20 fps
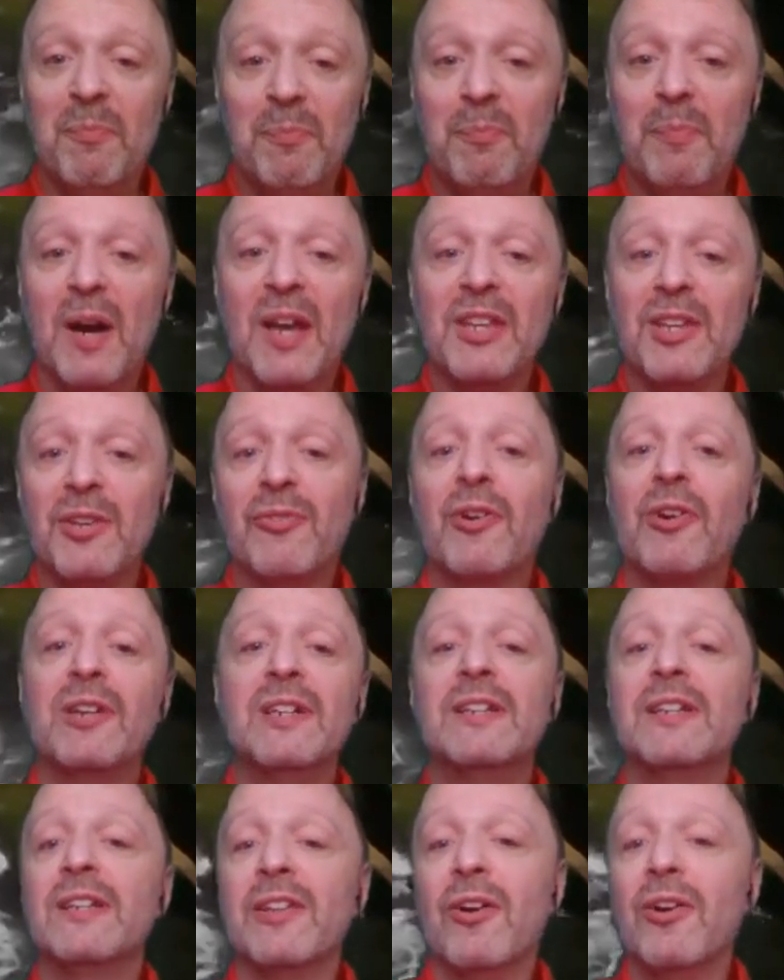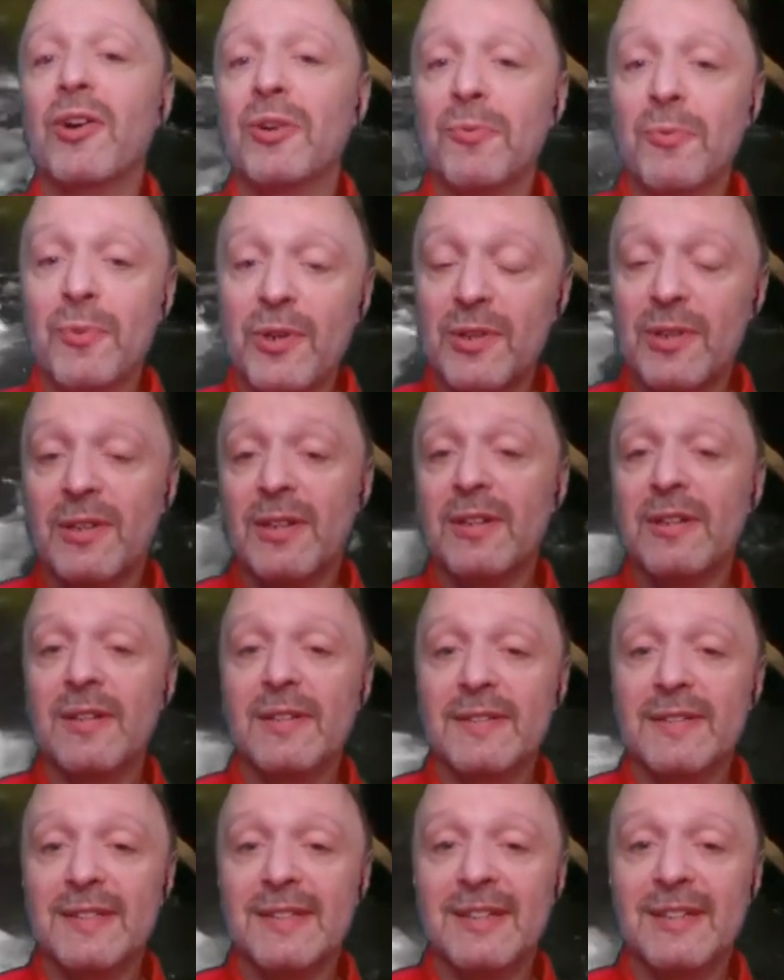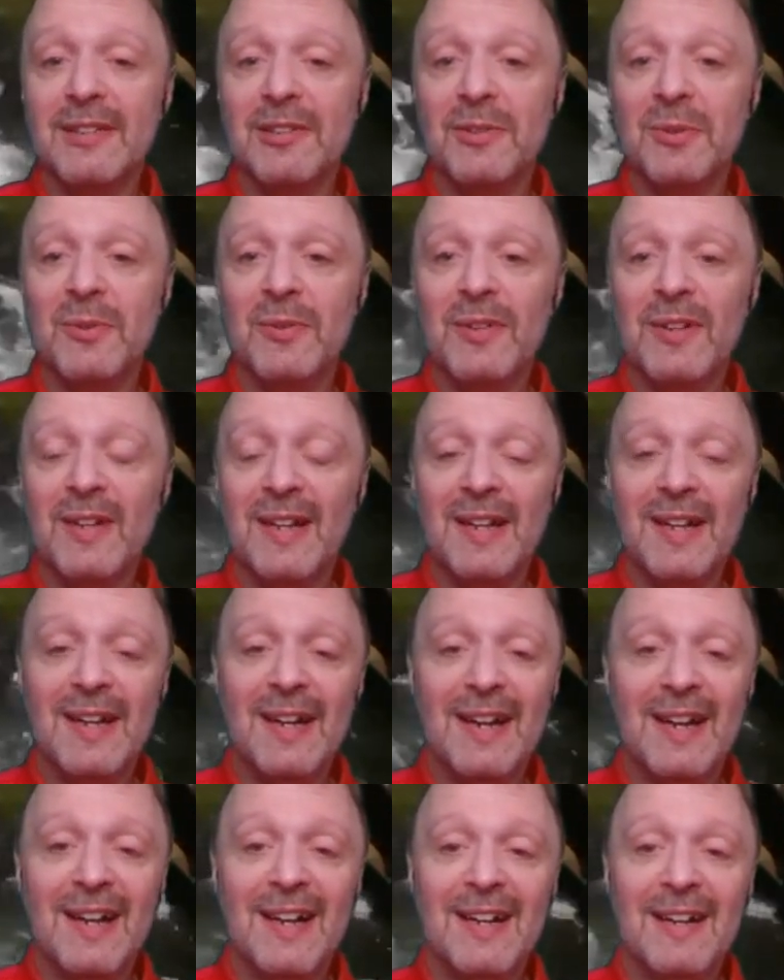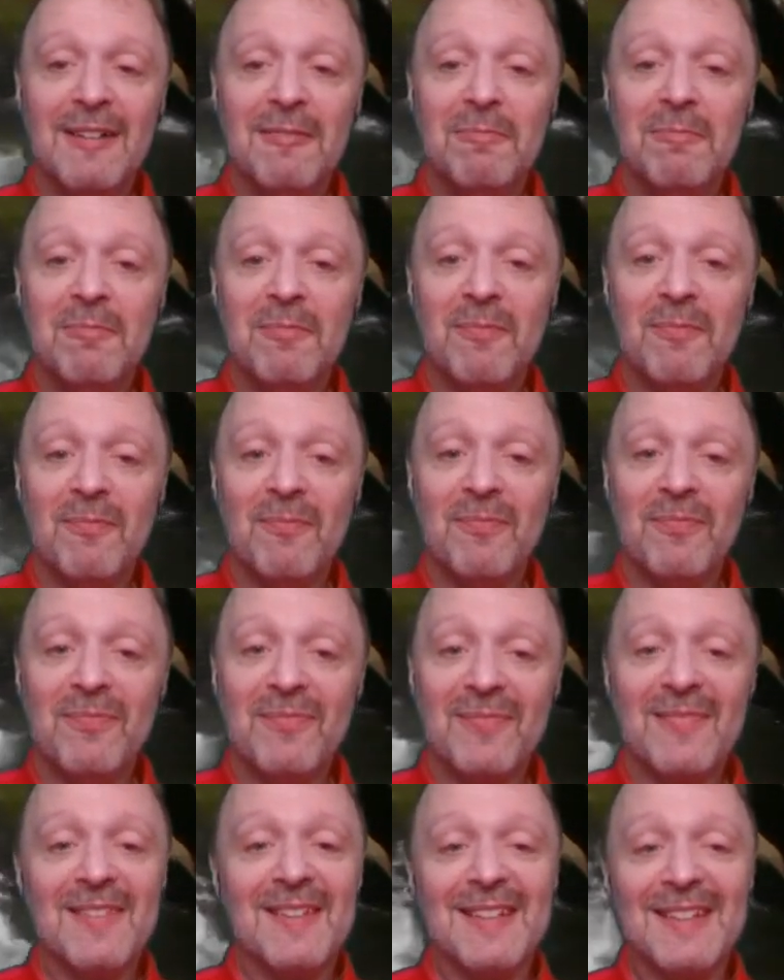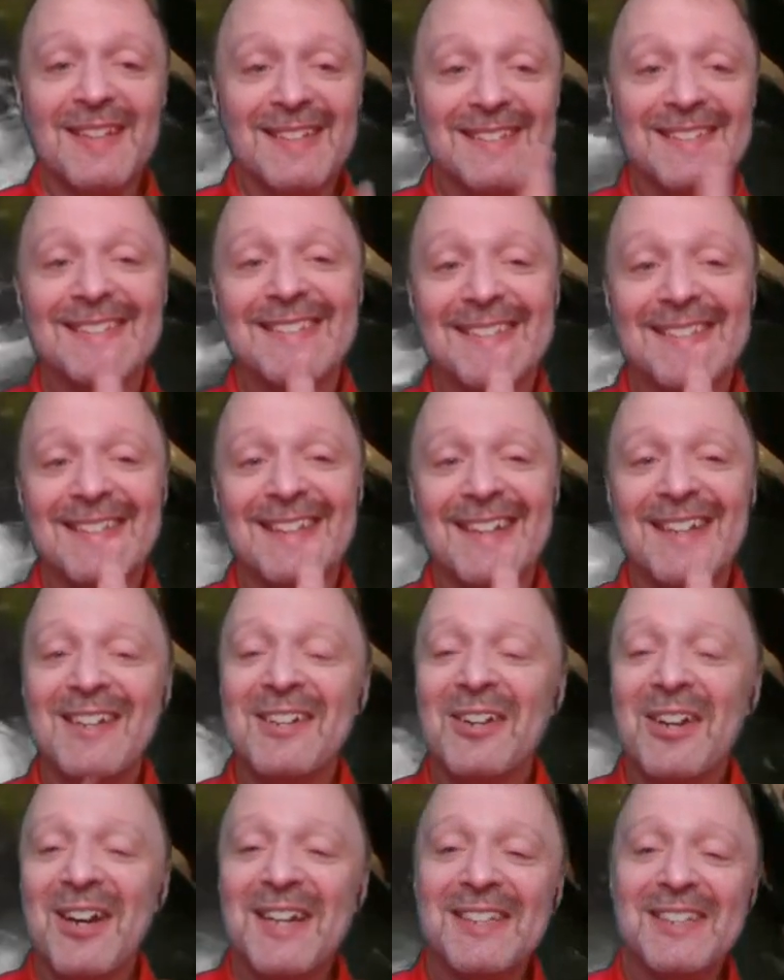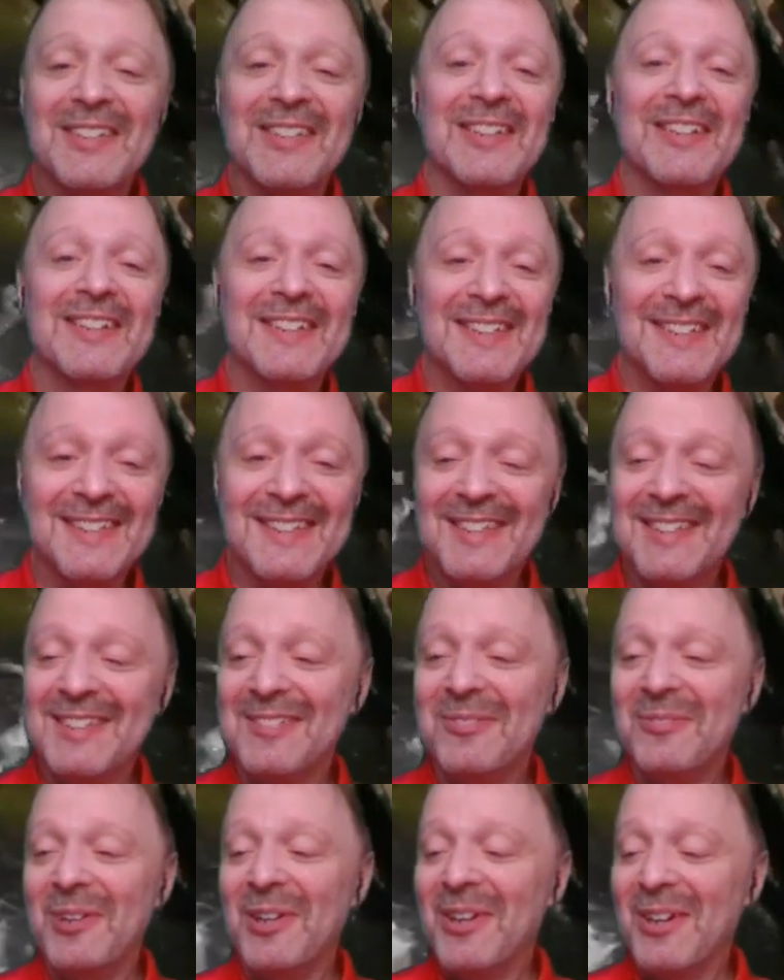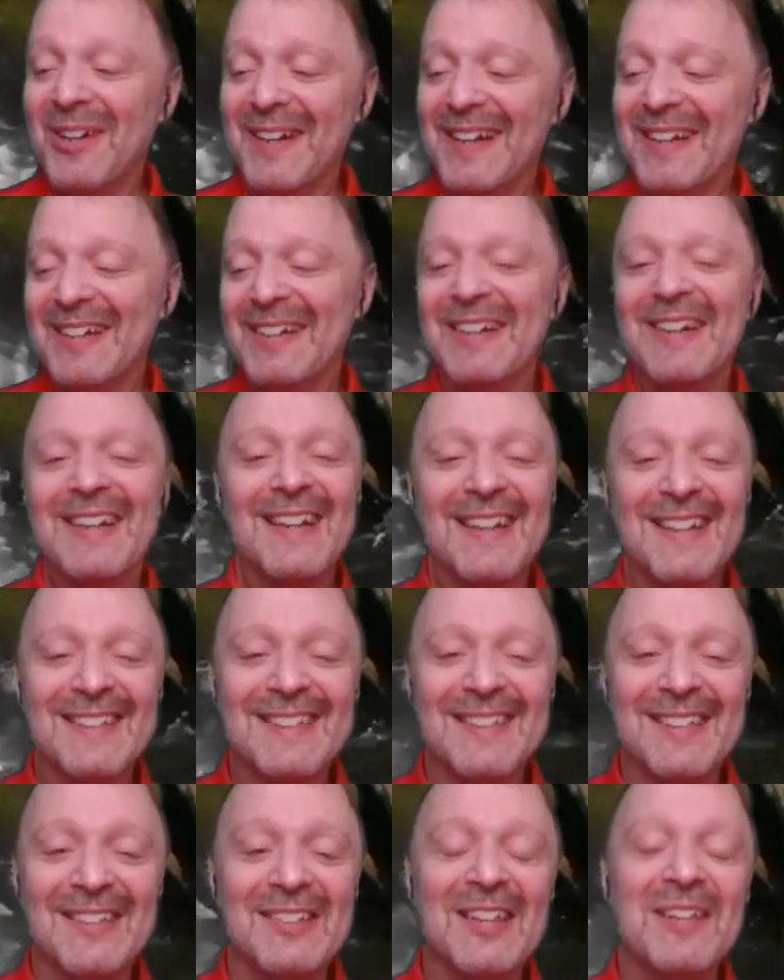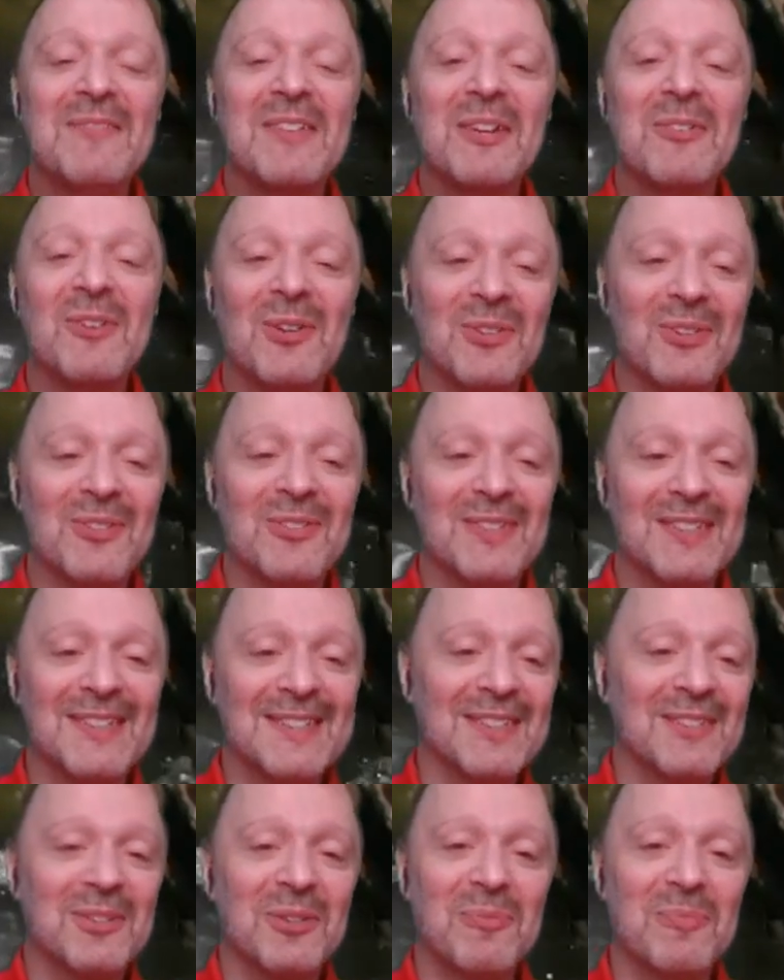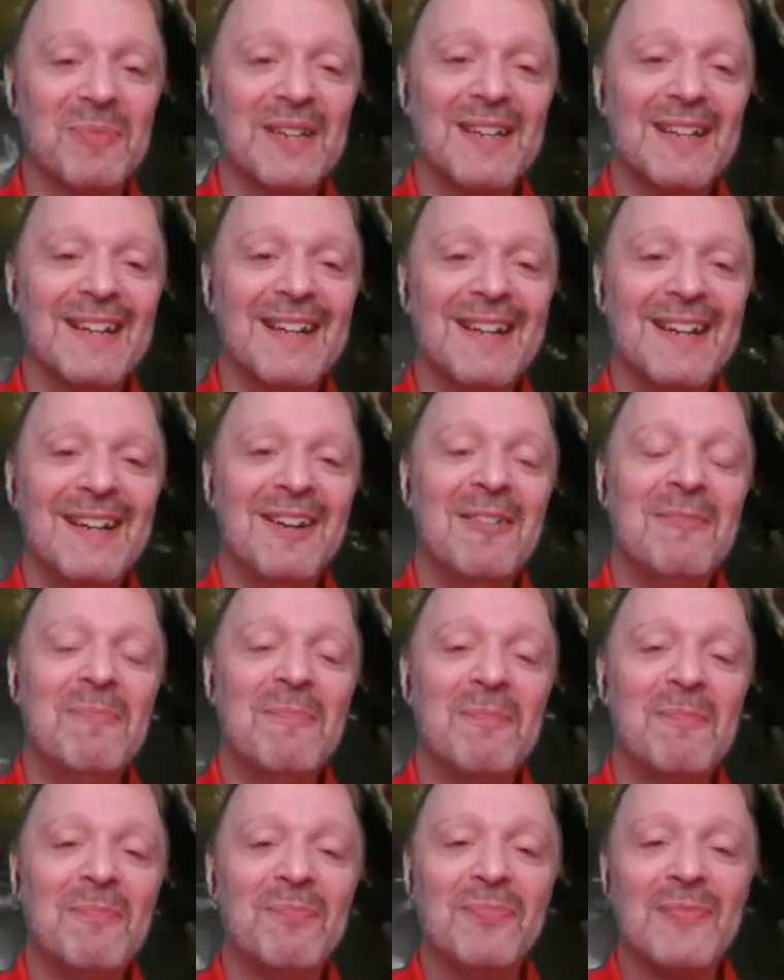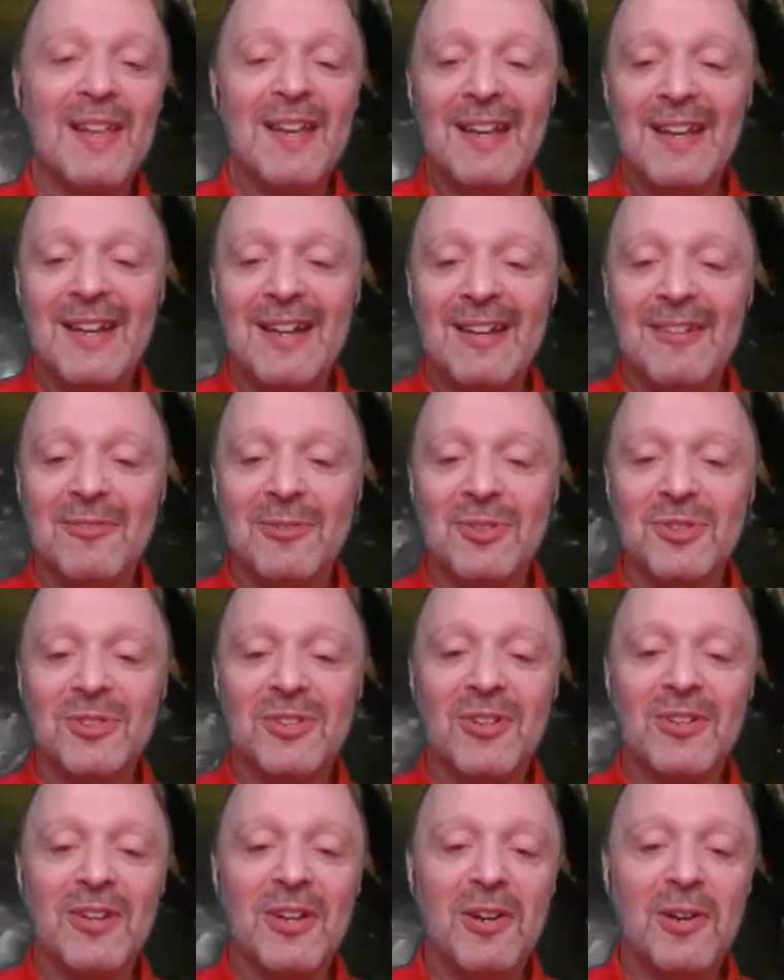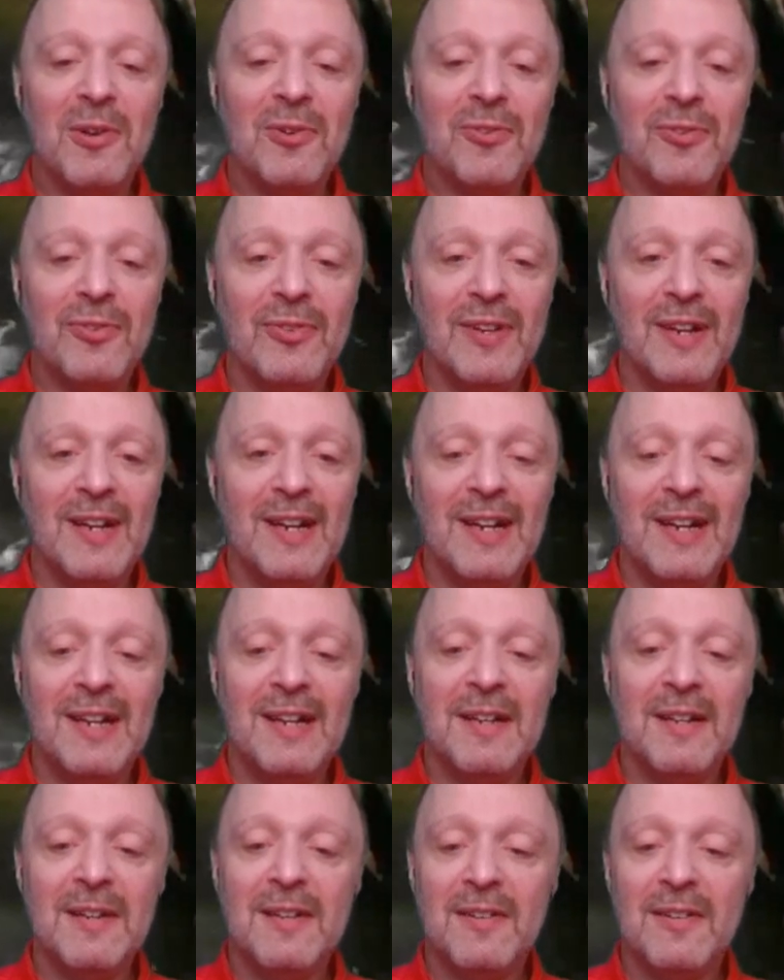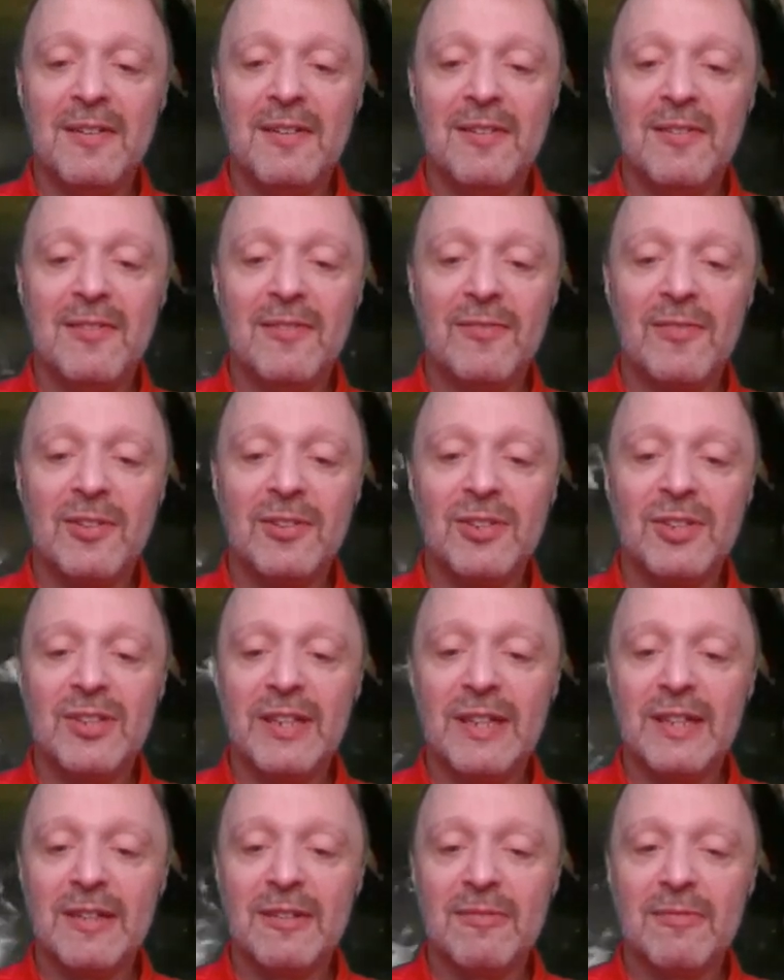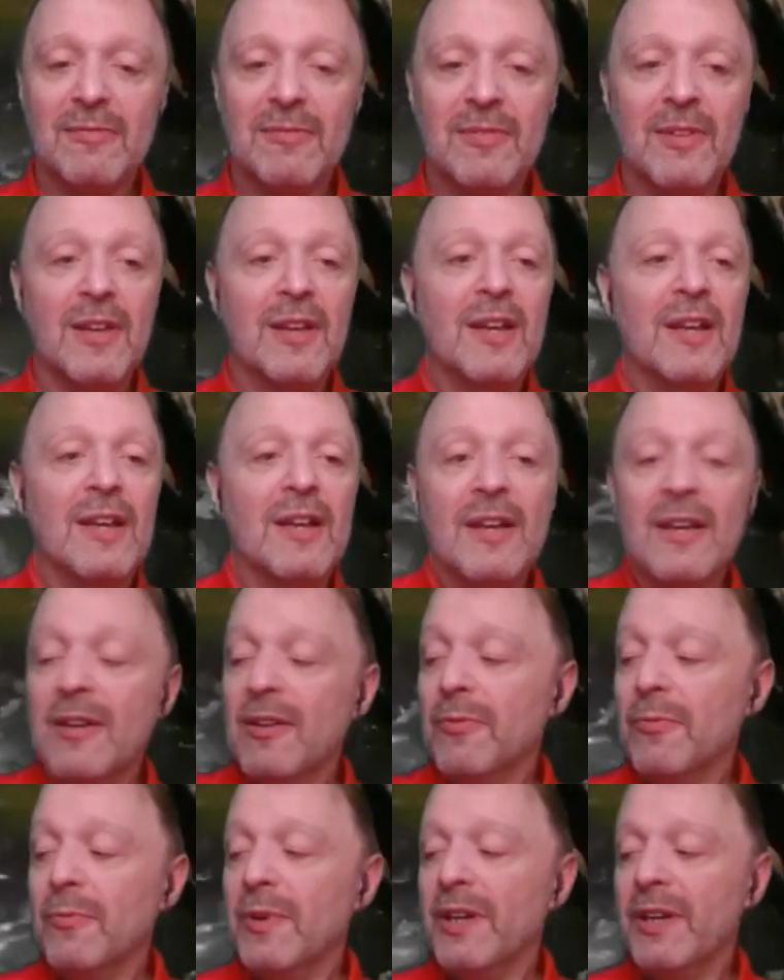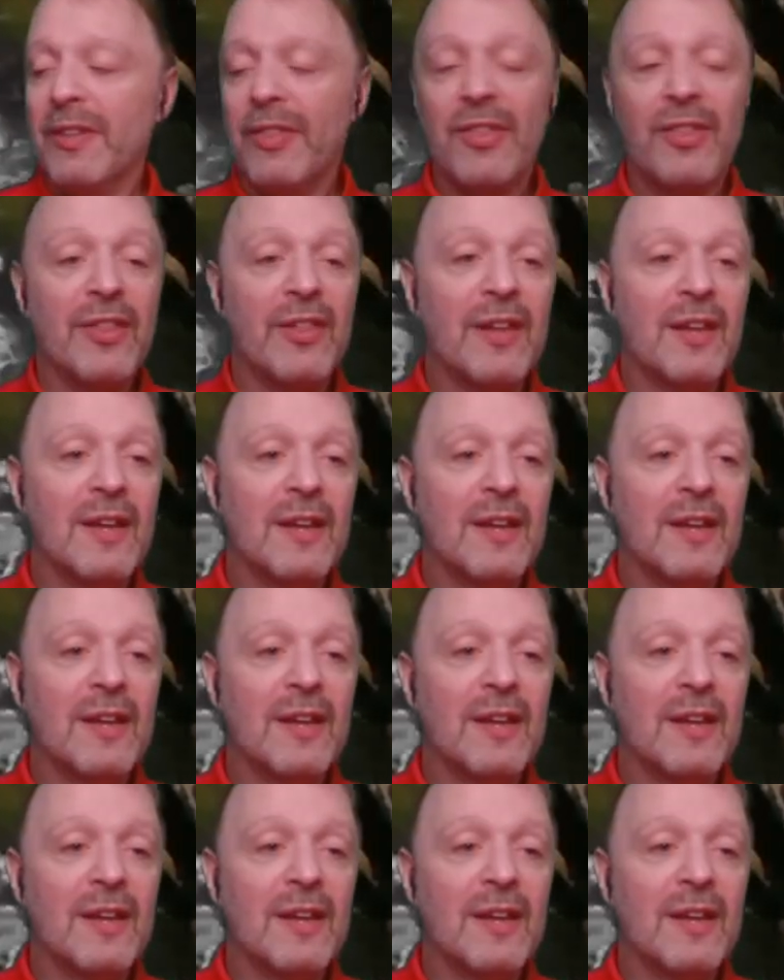but you've already done the hard work. So, um, congratulations, we are here. So, let me walk through this a little bit. We'll start off first thing with,